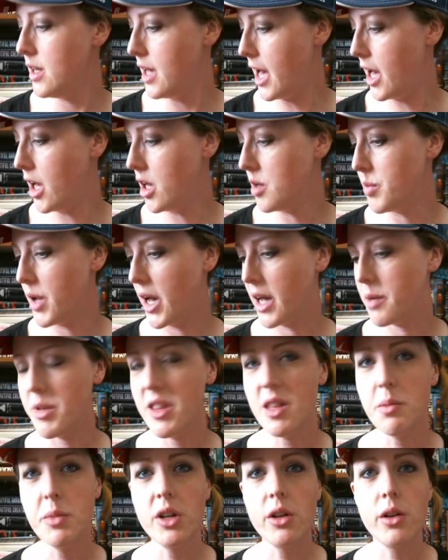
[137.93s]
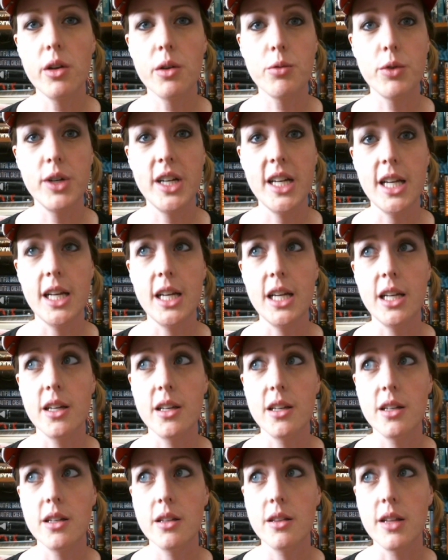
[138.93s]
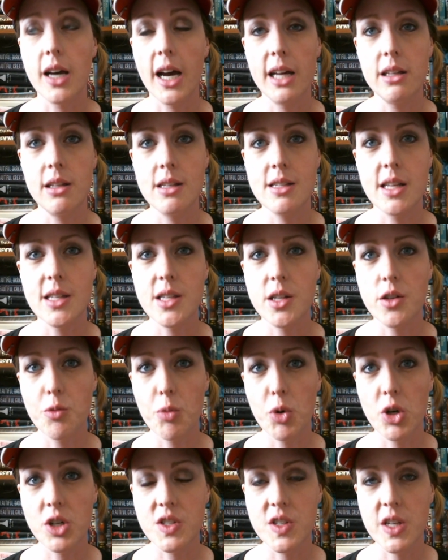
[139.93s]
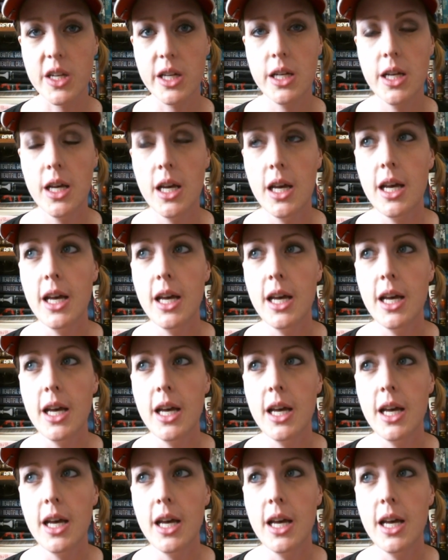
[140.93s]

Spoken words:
I'm in the middle of reading The Highly Sensitive Person.